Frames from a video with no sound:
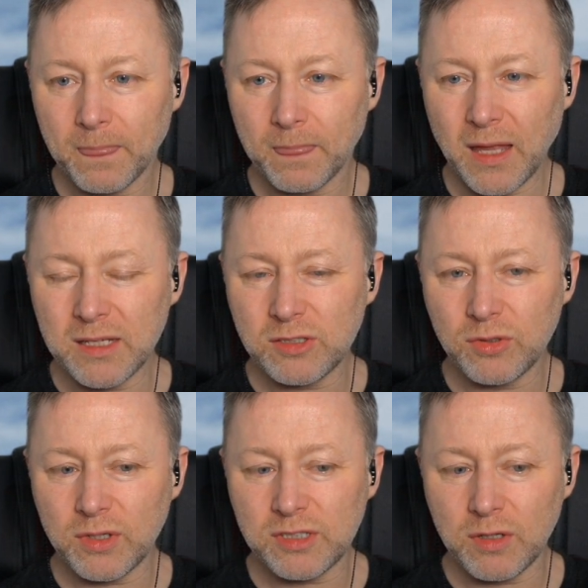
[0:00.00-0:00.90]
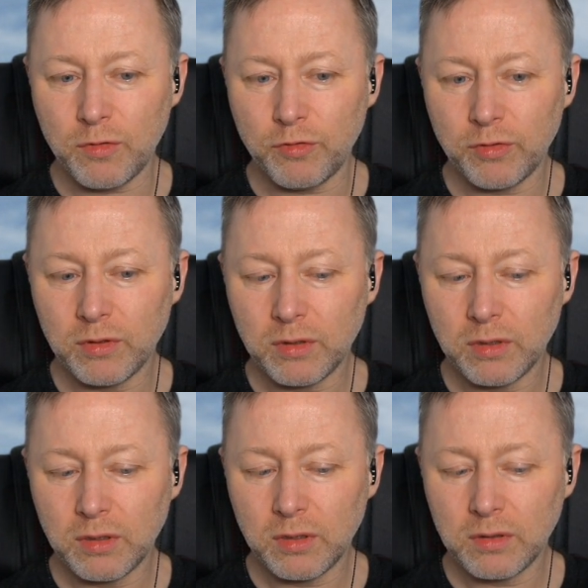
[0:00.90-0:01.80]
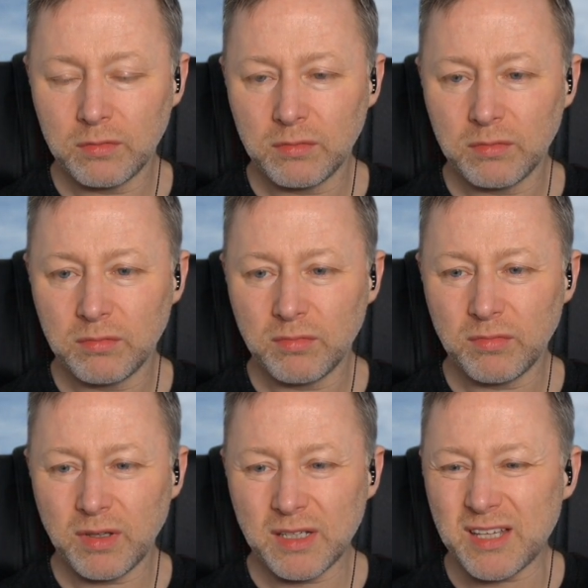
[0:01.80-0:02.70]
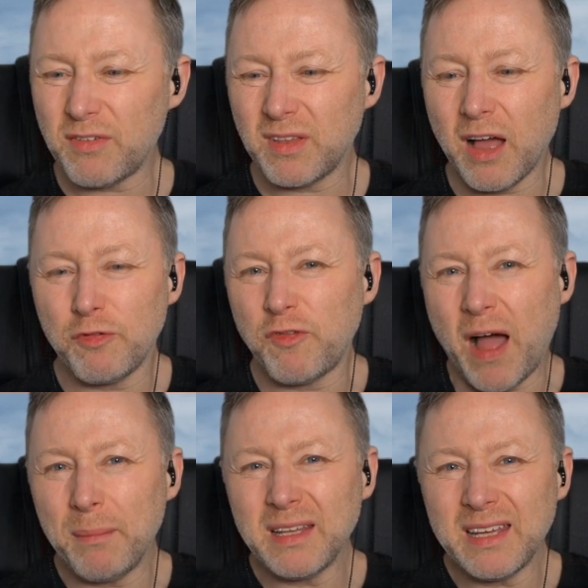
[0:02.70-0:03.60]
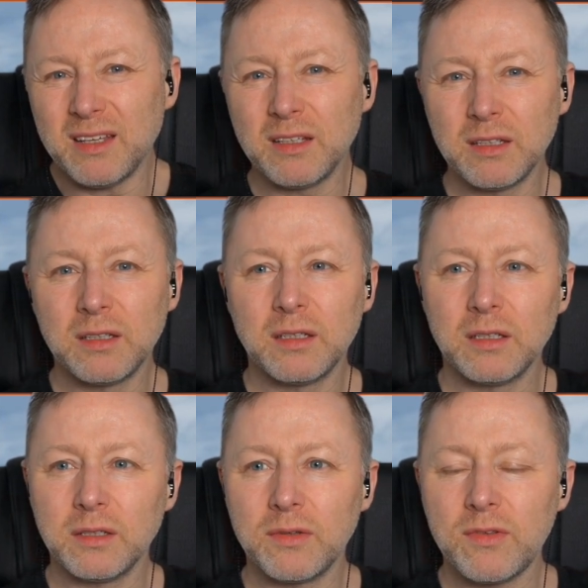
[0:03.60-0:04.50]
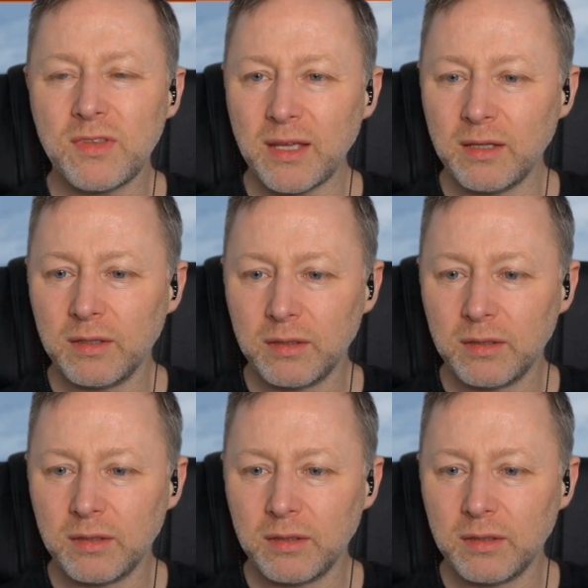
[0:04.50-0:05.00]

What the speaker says: that sort of stuff. It's a, like a family thing.